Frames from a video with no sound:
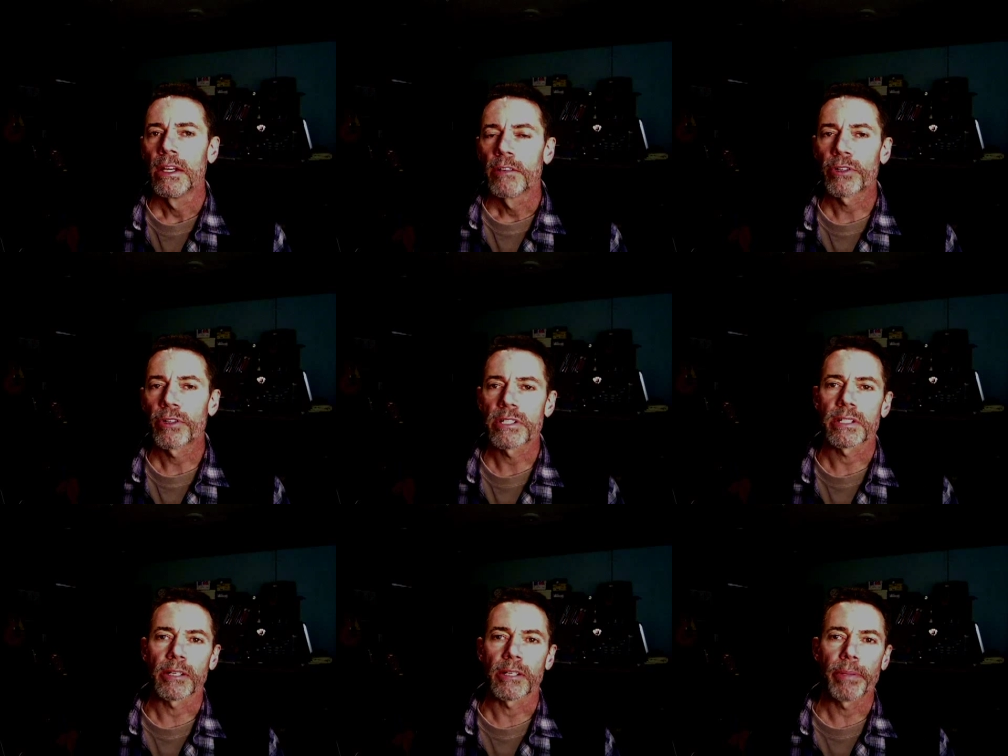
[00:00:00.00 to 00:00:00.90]

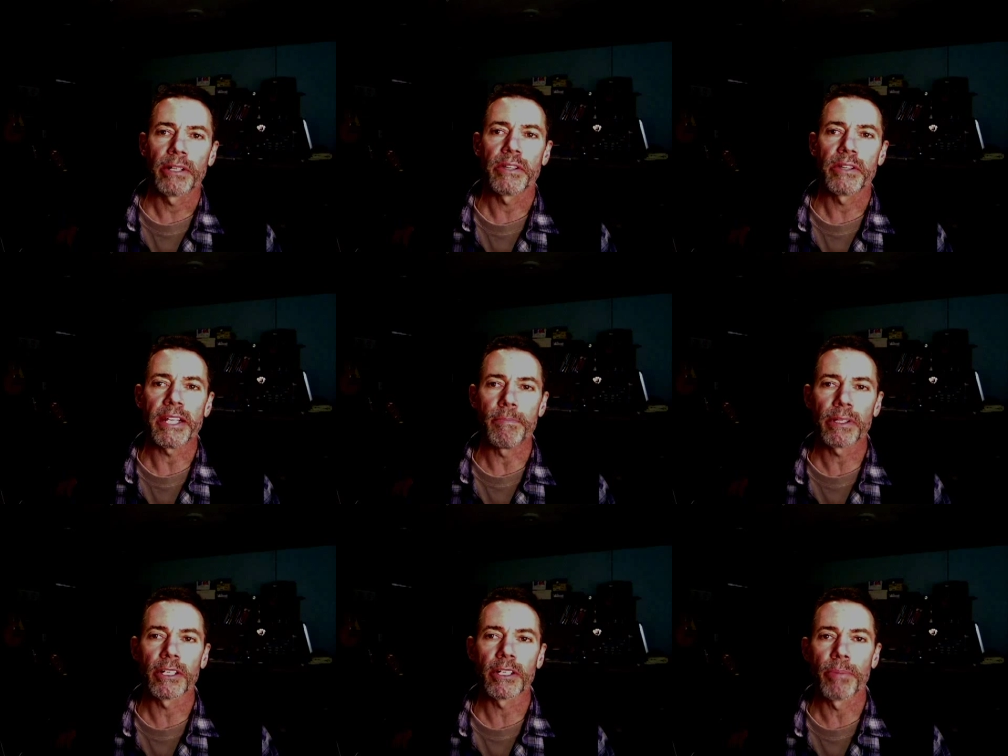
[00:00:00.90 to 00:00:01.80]
First, compared to the
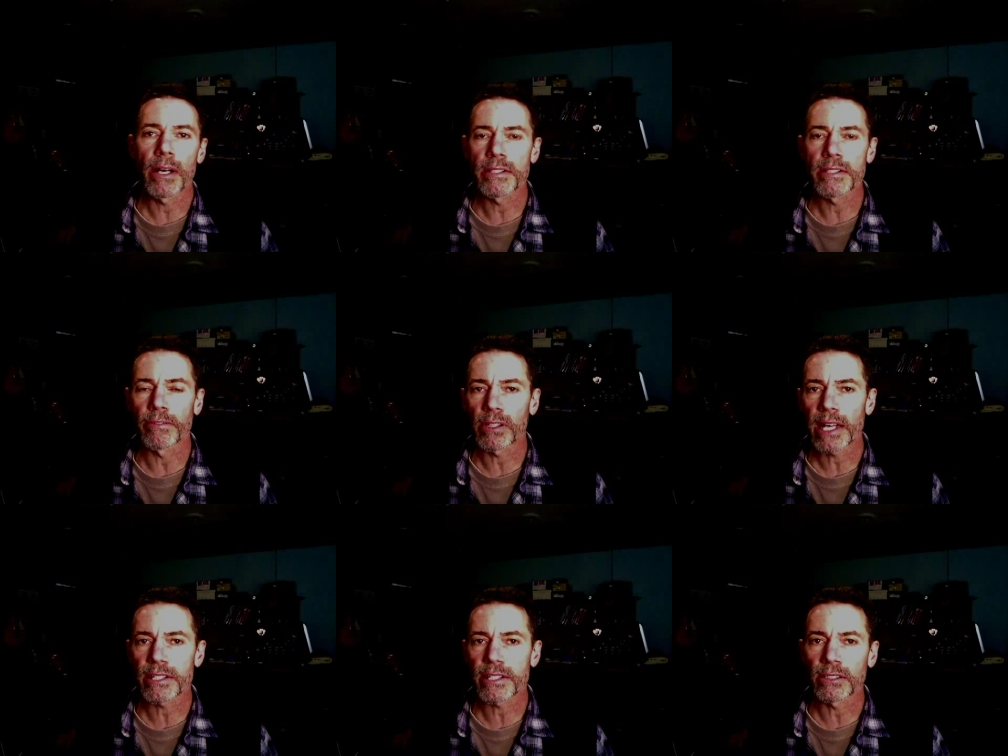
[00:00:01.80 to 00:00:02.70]
billiard balls of
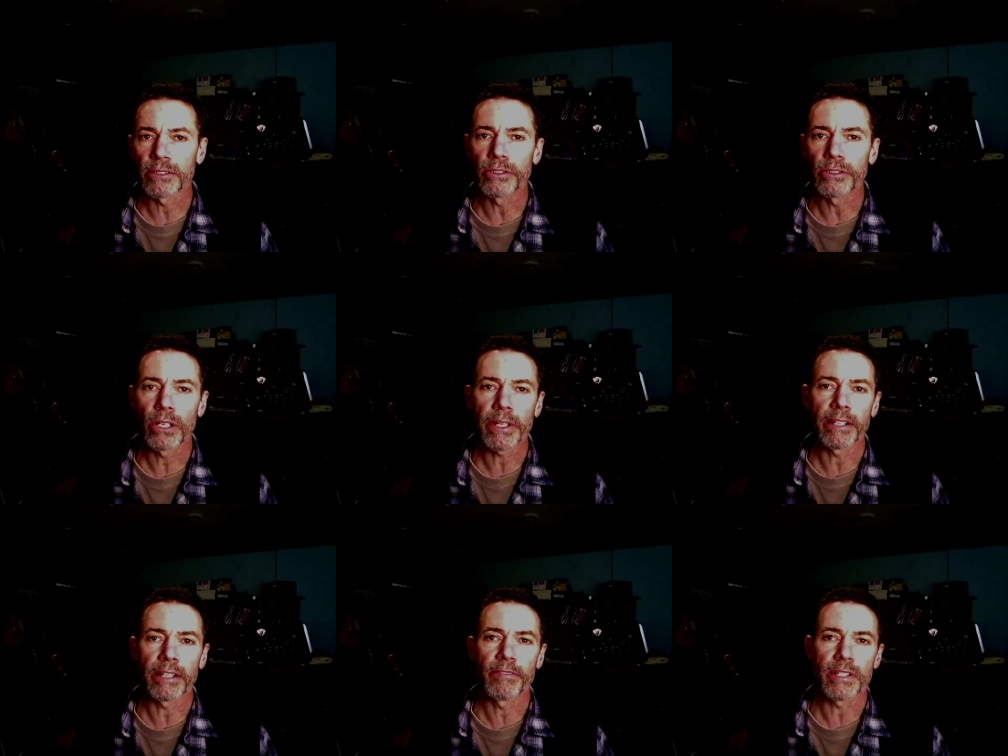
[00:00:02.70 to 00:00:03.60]
classical
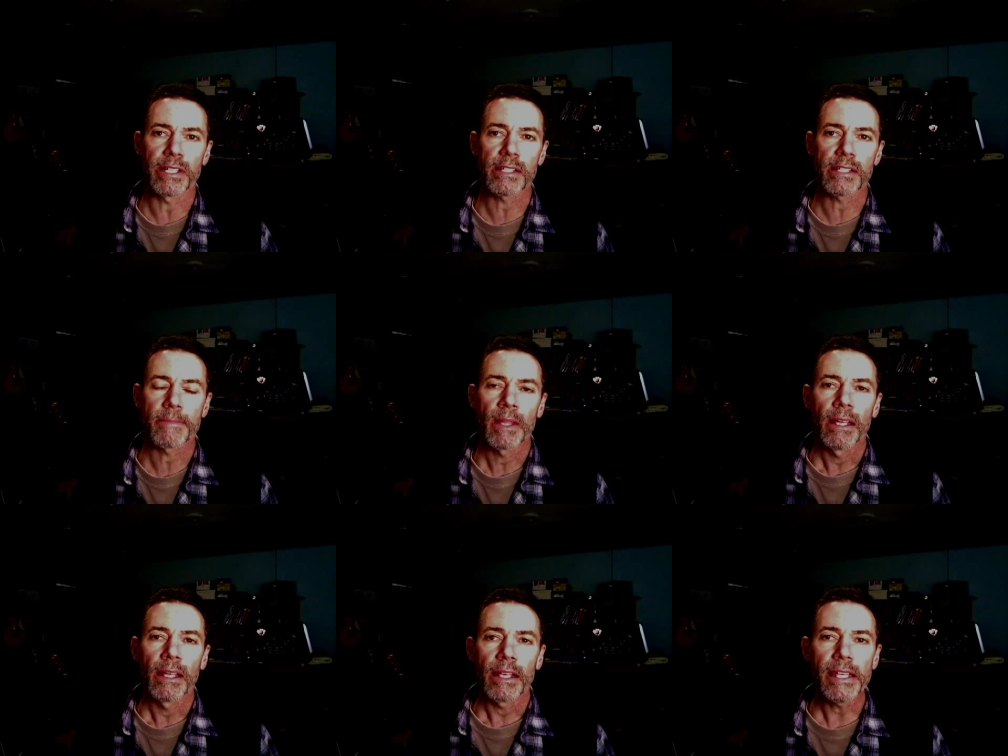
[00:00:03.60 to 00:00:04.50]
Newtonian physics,
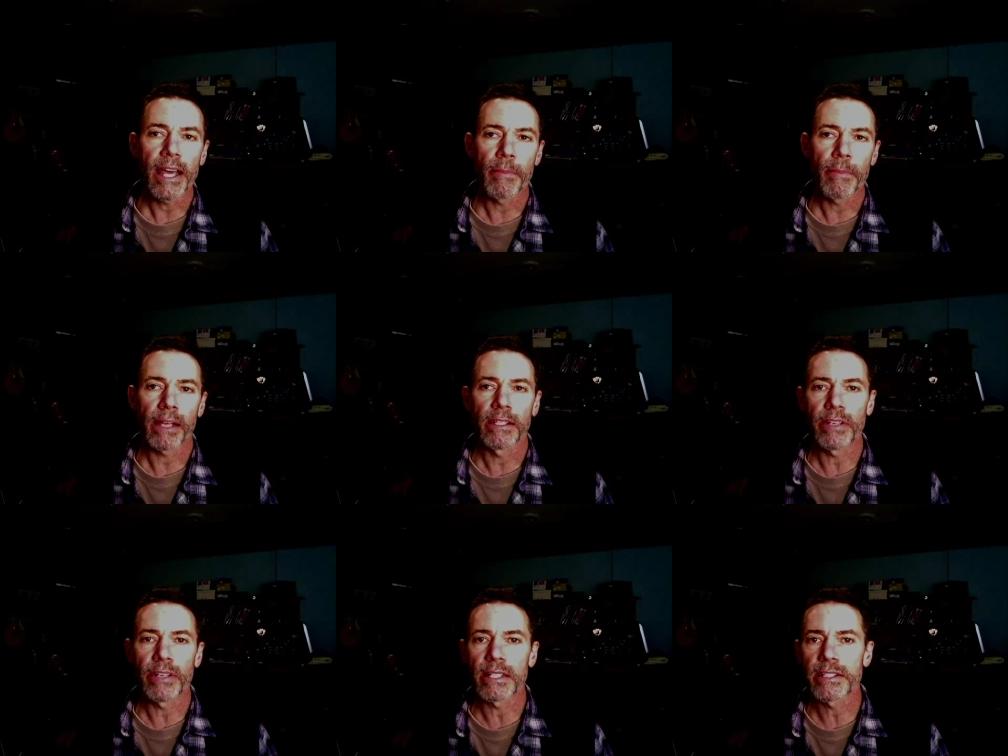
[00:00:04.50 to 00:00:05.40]
EM
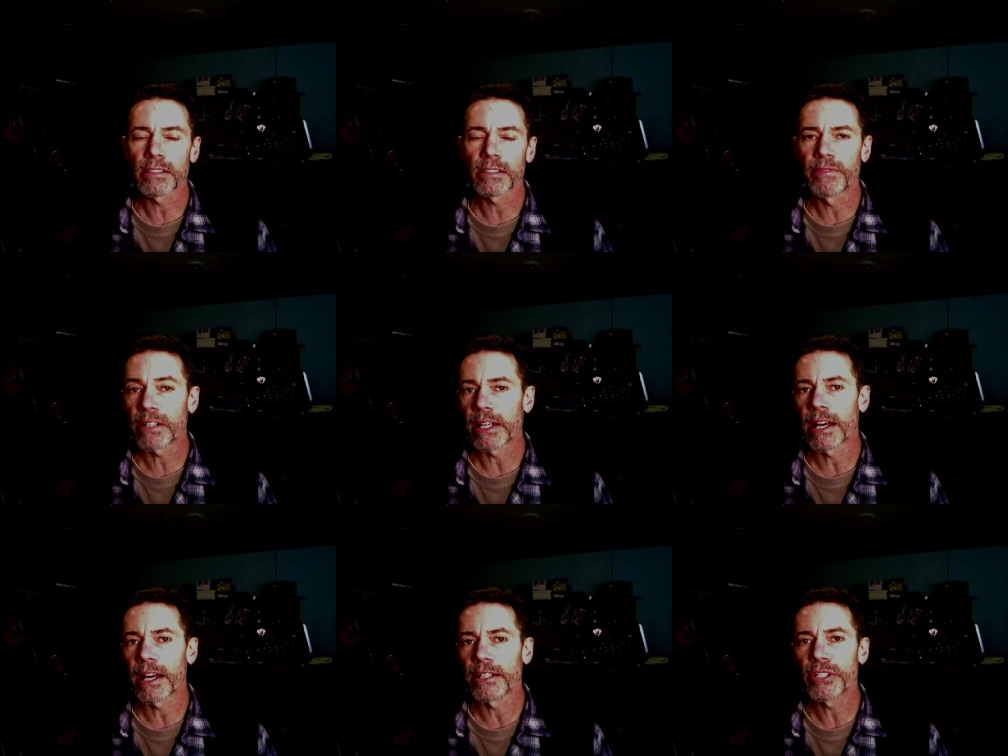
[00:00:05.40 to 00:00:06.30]
activity is still very
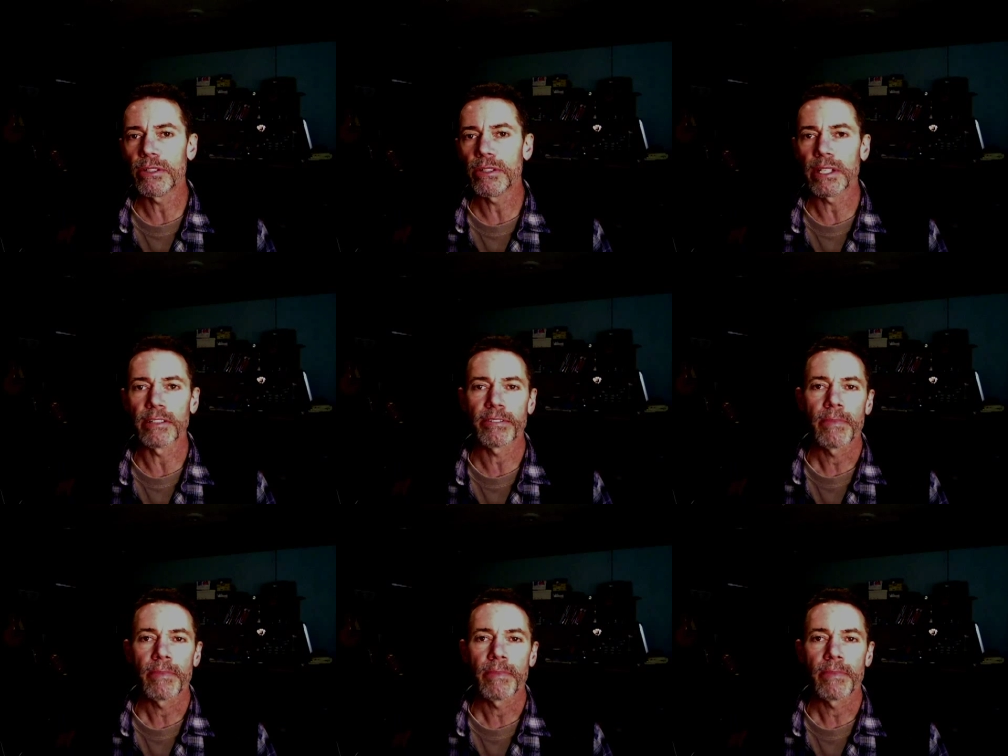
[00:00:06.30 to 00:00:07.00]
non-intuitive.